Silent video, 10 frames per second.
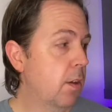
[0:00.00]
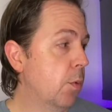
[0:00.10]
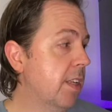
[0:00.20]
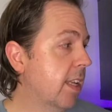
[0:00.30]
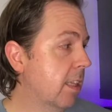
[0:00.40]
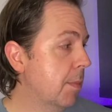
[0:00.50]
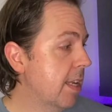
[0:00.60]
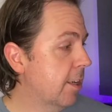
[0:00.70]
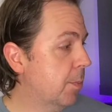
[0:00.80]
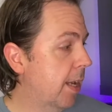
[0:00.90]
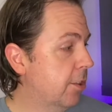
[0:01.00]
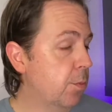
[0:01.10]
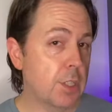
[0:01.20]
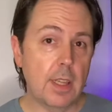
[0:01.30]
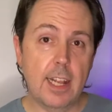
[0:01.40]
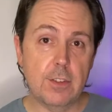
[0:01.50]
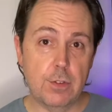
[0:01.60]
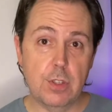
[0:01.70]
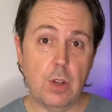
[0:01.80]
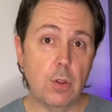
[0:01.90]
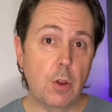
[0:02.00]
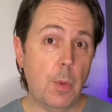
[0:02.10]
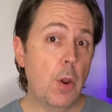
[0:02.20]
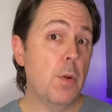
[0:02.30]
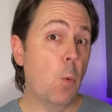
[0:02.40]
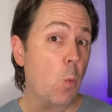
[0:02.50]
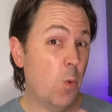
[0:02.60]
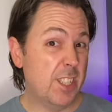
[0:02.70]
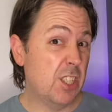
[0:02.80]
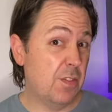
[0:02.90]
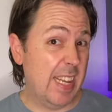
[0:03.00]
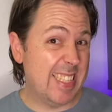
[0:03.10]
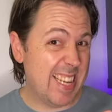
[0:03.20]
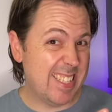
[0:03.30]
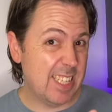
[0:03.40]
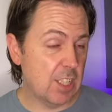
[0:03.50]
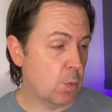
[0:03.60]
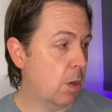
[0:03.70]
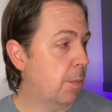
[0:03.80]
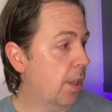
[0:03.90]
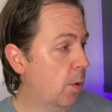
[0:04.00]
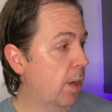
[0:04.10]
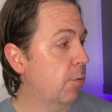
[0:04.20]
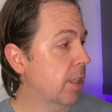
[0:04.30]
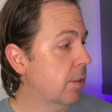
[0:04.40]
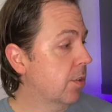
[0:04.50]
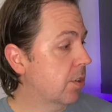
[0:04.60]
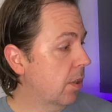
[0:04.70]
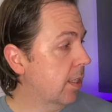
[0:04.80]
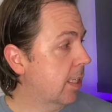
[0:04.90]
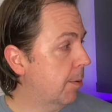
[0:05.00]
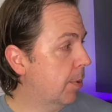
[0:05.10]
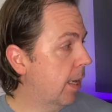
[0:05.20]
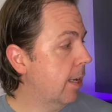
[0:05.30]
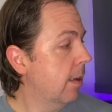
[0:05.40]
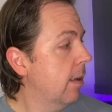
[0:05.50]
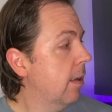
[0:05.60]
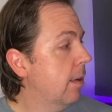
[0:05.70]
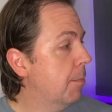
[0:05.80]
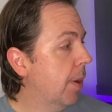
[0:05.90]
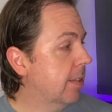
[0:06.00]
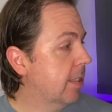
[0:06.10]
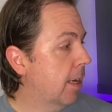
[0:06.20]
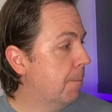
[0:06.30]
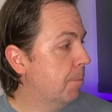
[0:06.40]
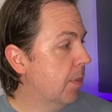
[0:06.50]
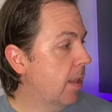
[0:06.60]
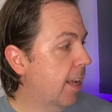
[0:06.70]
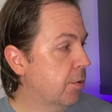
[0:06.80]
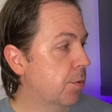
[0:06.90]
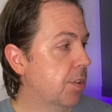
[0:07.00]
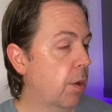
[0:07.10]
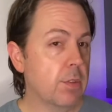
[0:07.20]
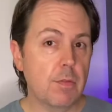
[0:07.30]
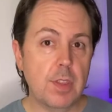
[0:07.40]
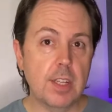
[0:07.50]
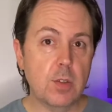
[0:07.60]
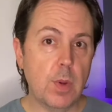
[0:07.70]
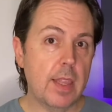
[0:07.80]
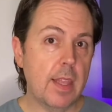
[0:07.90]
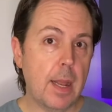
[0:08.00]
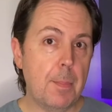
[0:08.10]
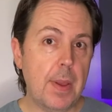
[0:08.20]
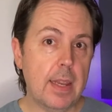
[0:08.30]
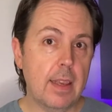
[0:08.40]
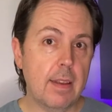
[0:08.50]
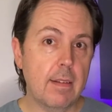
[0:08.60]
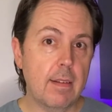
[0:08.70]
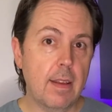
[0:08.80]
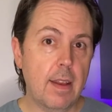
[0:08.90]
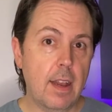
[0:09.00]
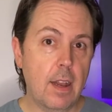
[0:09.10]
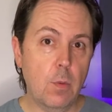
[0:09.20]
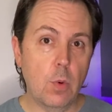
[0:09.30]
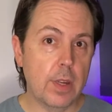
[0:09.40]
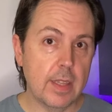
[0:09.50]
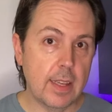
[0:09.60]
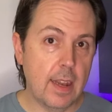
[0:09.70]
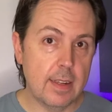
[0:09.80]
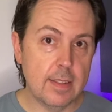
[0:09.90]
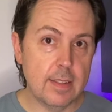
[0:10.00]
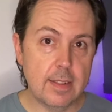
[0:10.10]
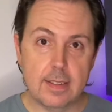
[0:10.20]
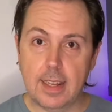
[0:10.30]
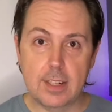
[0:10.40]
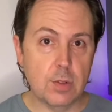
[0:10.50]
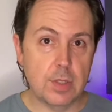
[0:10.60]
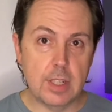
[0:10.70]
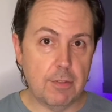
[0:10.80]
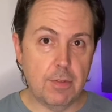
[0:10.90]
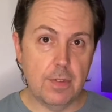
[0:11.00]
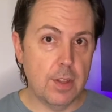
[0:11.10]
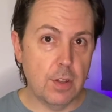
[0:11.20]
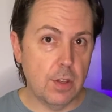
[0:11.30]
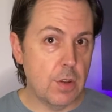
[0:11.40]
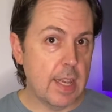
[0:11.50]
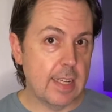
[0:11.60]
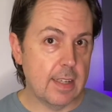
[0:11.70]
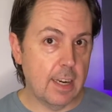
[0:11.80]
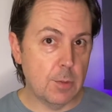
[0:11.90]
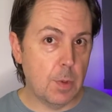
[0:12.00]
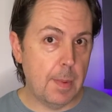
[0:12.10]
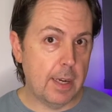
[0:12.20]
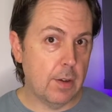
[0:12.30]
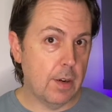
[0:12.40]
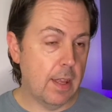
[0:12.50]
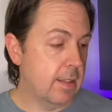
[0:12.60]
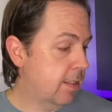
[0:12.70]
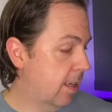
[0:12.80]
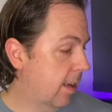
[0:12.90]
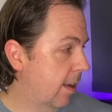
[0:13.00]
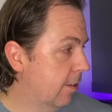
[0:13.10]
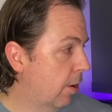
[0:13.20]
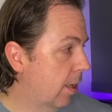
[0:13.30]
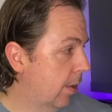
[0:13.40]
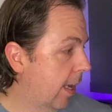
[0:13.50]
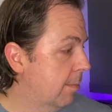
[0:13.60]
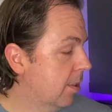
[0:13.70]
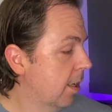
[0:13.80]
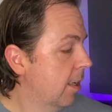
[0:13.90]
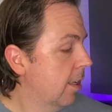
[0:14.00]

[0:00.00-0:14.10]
We did get the mini expansion, which allows for a solo mode, which is fantastic as well, by the way. Really good solitaire play. But as a result of this, we ended up backing Walk in the Gardens, that sort of stuff, the new Kickstarters by Matagot and Grail Games.